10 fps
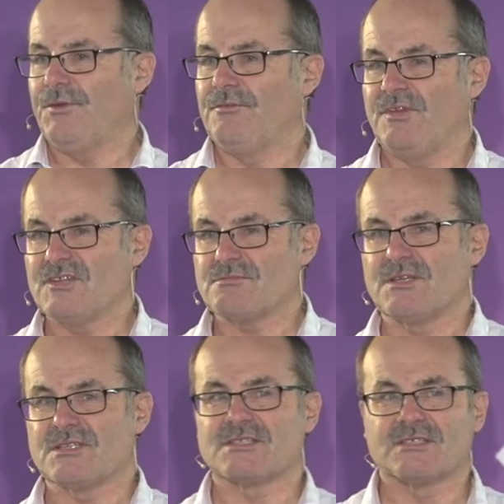their
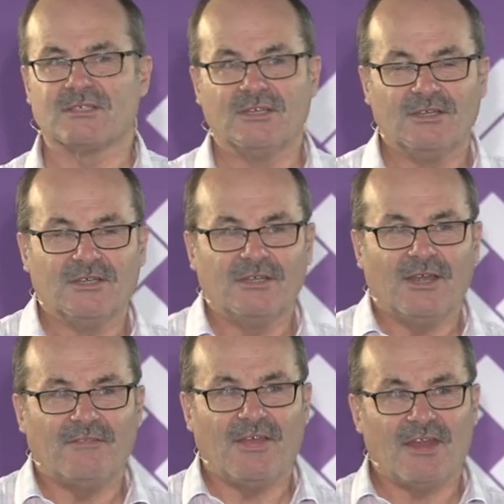investments.
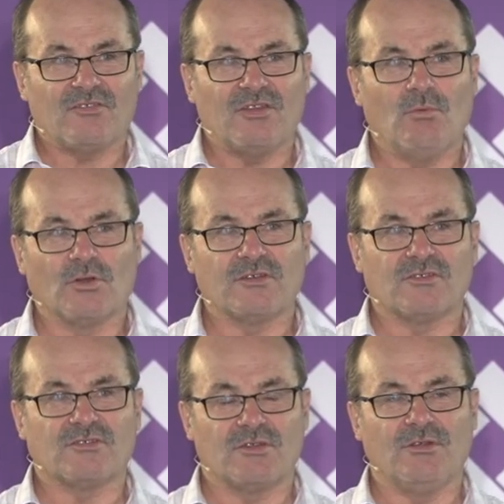And they're actually wanting to
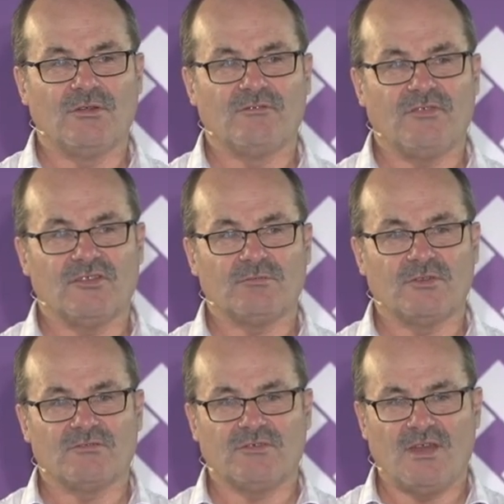secure
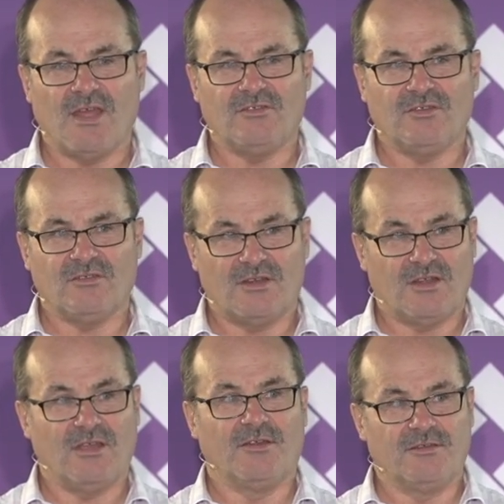investments for nature that are
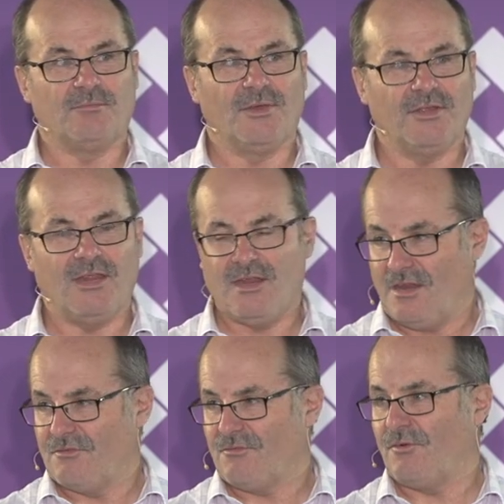going to be
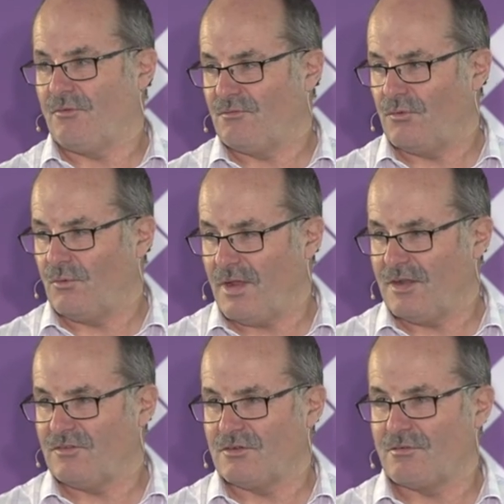here for our
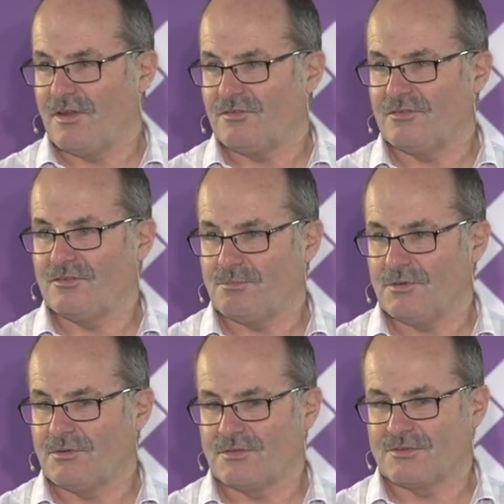generations
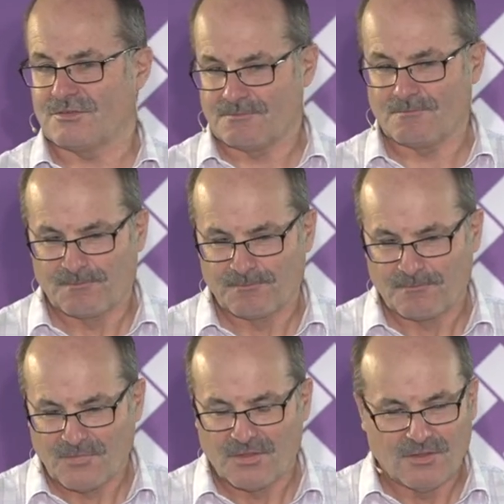beyond us.
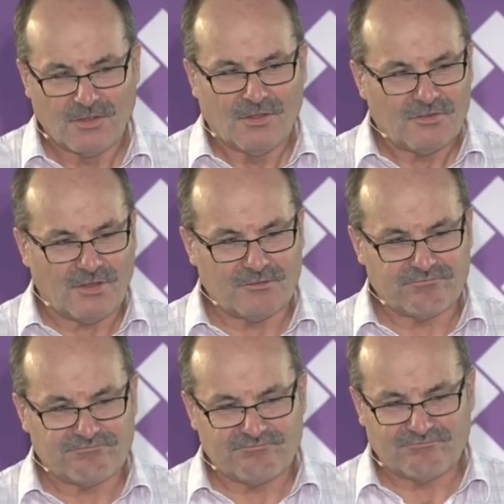So
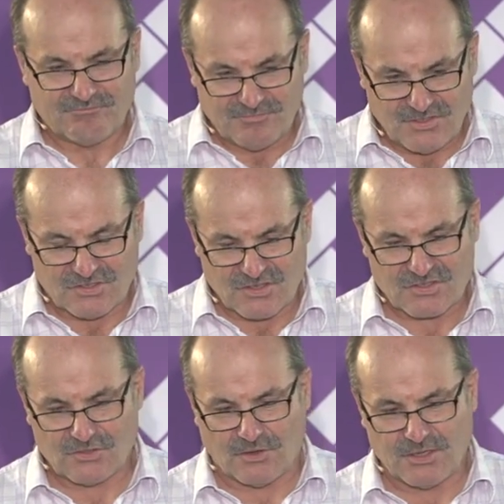it's an
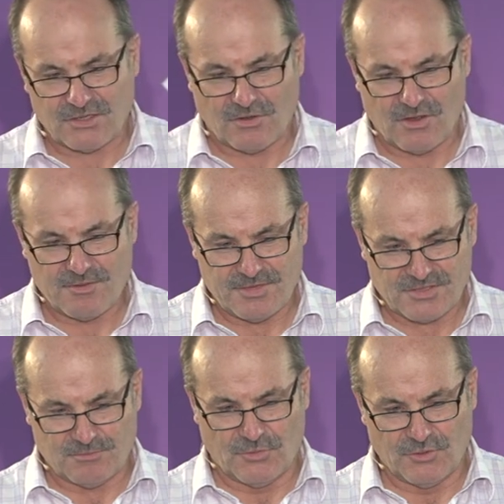exciting time.
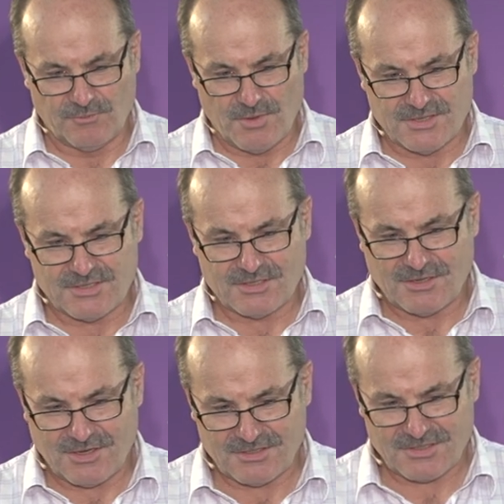It's a movement.
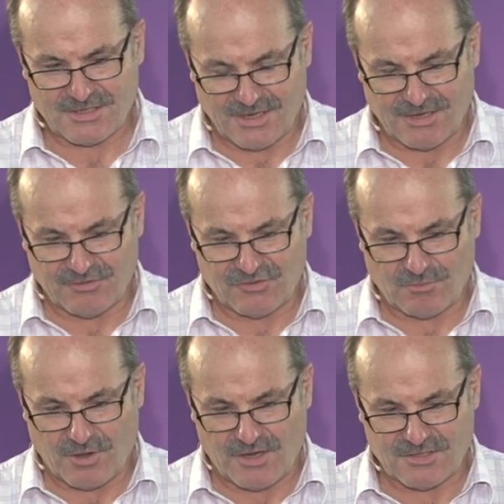As Richard
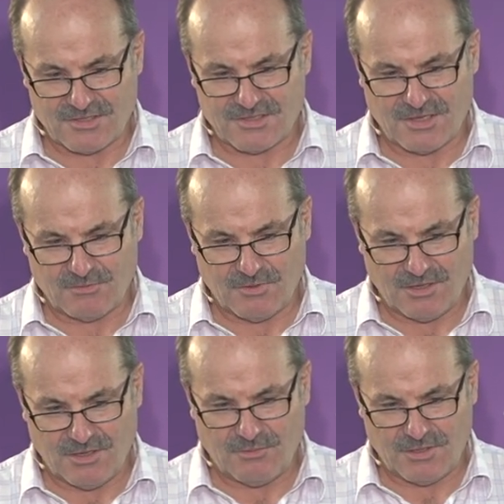Branson said when
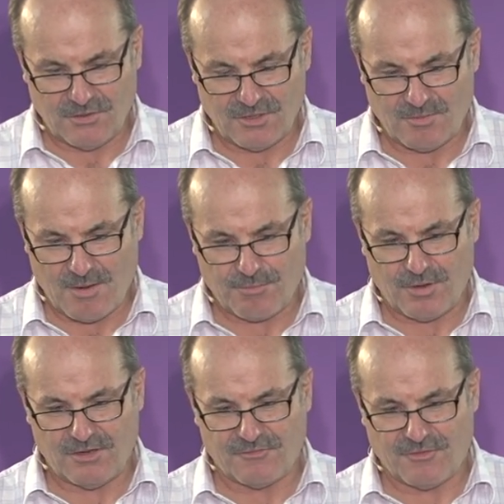he heard about
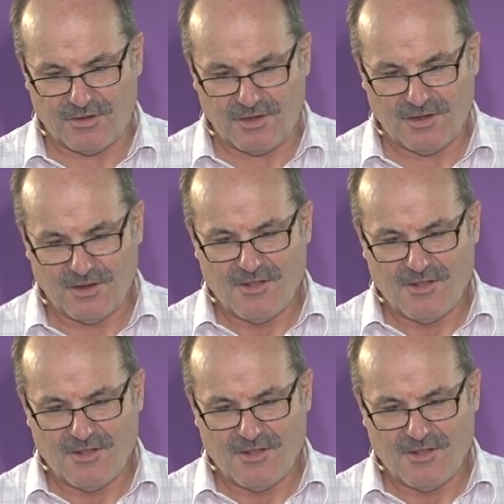Predator Free,